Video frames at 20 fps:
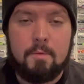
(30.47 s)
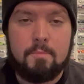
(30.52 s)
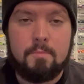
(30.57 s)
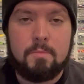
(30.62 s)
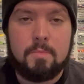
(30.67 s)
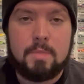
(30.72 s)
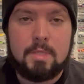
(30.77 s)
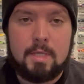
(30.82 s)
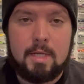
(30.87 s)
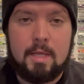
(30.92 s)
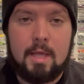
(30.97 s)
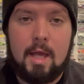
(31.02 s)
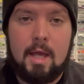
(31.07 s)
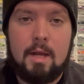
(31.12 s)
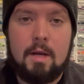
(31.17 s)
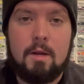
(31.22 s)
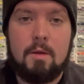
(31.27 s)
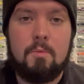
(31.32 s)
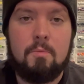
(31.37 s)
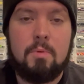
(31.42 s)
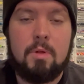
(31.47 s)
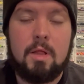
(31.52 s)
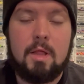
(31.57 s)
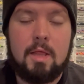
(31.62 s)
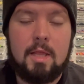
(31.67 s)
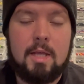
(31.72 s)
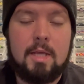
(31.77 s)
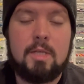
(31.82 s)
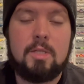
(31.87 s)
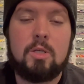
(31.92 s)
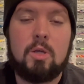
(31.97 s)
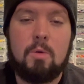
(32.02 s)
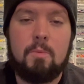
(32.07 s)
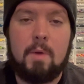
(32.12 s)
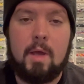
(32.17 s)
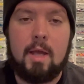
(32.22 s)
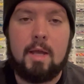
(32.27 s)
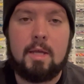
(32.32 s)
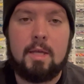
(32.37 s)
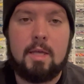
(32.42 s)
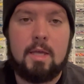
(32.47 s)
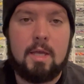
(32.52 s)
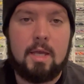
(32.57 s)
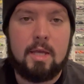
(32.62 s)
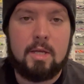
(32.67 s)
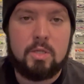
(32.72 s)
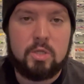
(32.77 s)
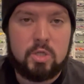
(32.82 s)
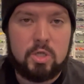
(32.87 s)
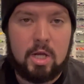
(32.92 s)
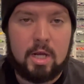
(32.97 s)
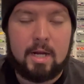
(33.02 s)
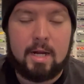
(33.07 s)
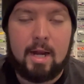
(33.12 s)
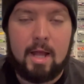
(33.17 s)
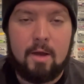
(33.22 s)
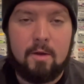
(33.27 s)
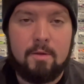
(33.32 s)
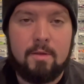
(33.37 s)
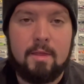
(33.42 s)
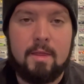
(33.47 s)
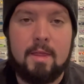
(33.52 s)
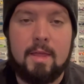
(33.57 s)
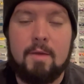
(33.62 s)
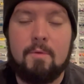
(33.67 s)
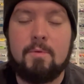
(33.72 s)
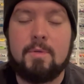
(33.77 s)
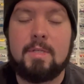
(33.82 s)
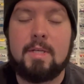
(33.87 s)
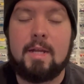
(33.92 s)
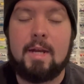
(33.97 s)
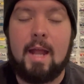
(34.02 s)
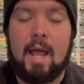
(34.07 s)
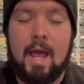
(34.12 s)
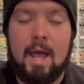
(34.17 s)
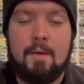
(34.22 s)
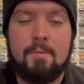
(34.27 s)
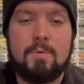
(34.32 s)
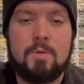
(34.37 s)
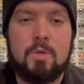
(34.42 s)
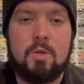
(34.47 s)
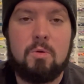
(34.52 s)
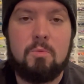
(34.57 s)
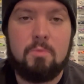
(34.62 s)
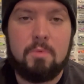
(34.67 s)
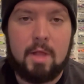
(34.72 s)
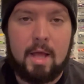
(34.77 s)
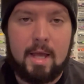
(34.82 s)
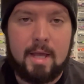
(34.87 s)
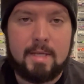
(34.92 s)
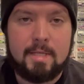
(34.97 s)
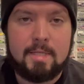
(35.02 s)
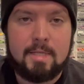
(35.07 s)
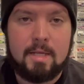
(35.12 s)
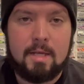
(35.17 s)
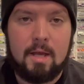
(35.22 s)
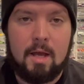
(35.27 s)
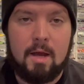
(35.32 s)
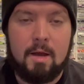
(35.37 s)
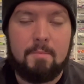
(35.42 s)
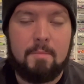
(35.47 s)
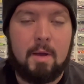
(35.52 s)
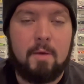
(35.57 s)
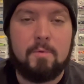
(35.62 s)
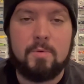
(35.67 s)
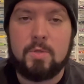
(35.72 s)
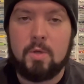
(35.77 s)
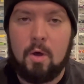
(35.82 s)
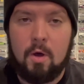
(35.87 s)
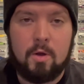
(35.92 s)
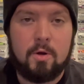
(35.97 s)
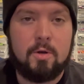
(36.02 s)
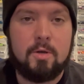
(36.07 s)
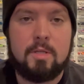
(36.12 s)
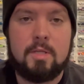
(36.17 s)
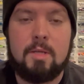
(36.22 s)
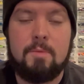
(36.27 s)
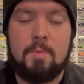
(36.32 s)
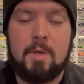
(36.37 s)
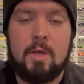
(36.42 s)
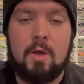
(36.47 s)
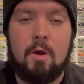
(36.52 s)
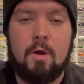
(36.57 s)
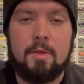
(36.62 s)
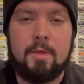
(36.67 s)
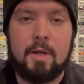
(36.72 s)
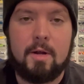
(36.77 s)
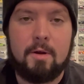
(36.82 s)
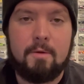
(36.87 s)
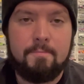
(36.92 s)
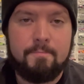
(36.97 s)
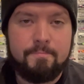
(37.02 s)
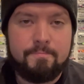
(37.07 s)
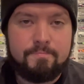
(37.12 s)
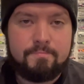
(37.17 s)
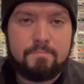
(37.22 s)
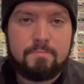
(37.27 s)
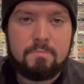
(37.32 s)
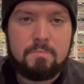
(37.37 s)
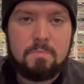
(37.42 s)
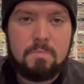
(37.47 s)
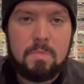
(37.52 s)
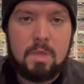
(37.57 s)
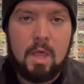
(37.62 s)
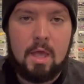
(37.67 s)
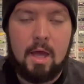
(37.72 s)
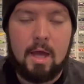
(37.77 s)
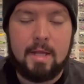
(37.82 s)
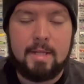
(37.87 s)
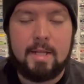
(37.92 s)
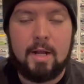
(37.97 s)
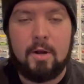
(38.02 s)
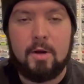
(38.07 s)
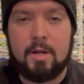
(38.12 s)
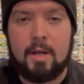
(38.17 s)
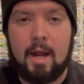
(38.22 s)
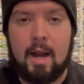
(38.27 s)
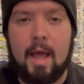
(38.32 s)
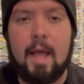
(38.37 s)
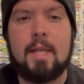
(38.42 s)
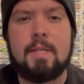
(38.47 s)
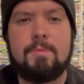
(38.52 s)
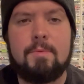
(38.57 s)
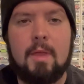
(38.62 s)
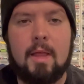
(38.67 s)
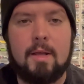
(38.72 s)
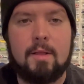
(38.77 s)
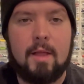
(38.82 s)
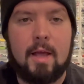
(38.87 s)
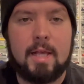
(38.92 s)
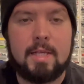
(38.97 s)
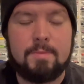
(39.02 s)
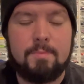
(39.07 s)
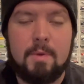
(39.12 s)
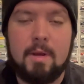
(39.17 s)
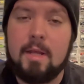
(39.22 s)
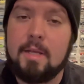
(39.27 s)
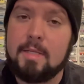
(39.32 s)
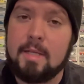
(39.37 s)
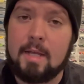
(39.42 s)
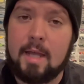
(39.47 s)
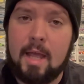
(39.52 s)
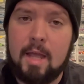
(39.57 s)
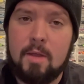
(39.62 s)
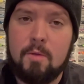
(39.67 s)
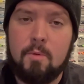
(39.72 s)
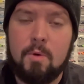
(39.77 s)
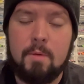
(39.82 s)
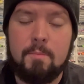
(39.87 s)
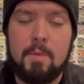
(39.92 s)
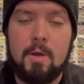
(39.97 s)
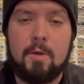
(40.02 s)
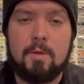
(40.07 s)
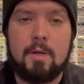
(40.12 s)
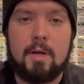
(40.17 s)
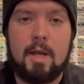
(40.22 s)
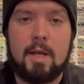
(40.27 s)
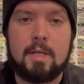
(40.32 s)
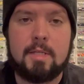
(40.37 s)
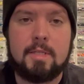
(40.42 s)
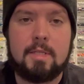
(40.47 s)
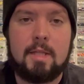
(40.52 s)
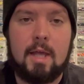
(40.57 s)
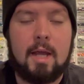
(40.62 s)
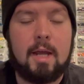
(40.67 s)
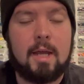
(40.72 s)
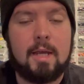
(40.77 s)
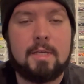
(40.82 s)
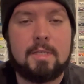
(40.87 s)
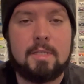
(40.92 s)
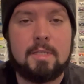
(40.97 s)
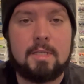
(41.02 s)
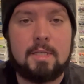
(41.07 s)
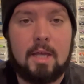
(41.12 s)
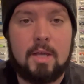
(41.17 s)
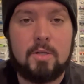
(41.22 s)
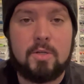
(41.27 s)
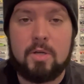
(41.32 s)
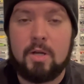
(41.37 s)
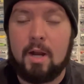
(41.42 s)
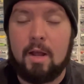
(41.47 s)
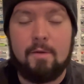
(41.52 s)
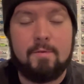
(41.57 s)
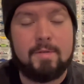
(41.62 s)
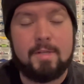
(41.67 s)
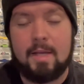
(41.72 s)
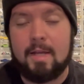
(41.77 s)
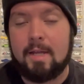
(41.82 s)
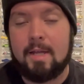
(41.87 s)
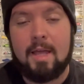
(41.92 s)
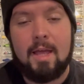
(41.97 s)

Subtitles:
see that, please go back and check it out. It was an absolute blast. I was honored to be on there. Derek kind of asked me like last minute, he's like, hey, you want to be on the next diecast discussion? I was like,